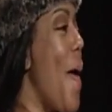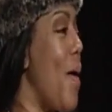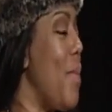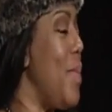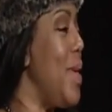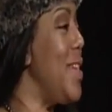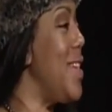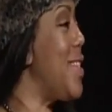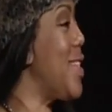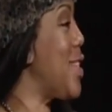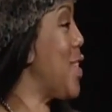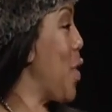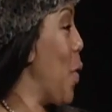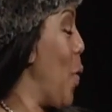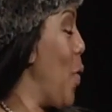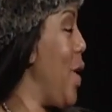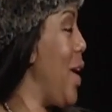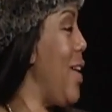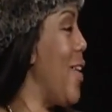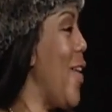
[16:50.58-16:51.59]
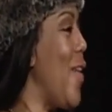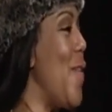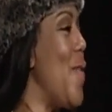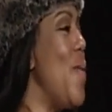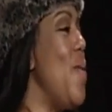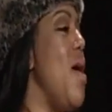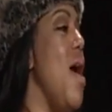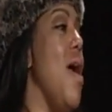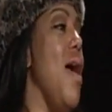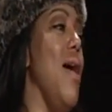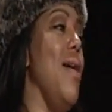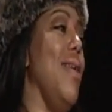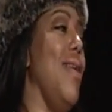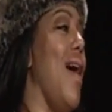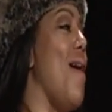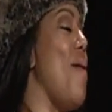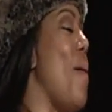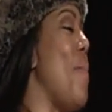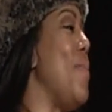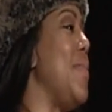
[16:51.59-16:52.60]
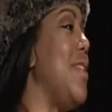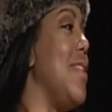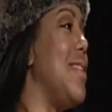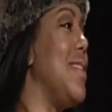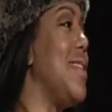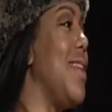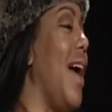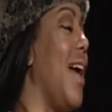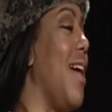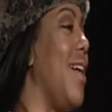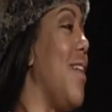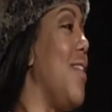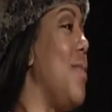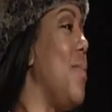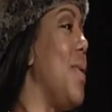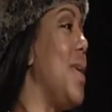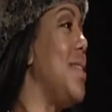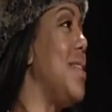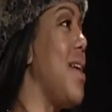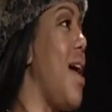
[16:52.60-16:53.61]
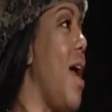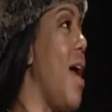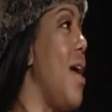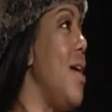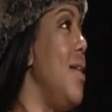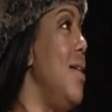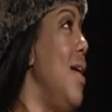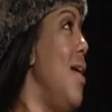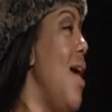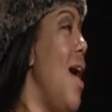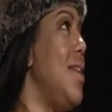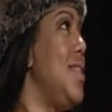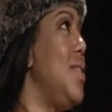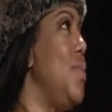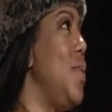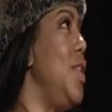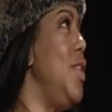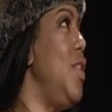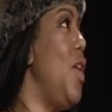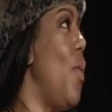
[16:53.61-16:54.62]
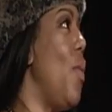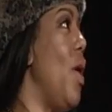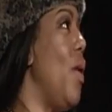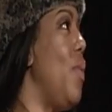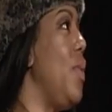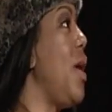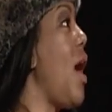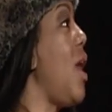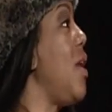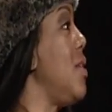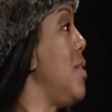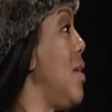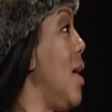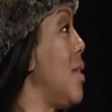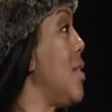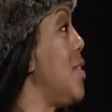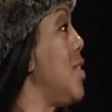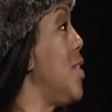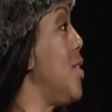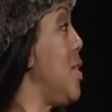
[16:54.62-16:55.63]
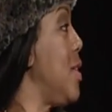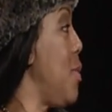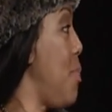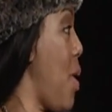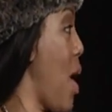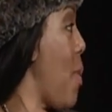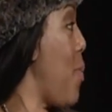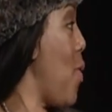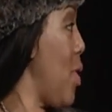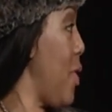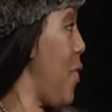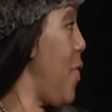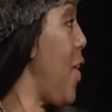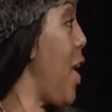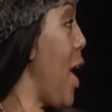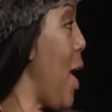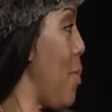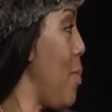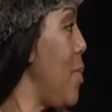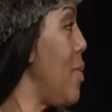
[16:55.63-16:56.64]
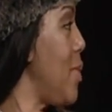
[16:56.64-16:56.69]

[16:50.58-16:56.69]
I'm in the studio, and I'm just like, everybody's like, I said, well, you know what? We got inducted to the Hip Hop Hall of Fame.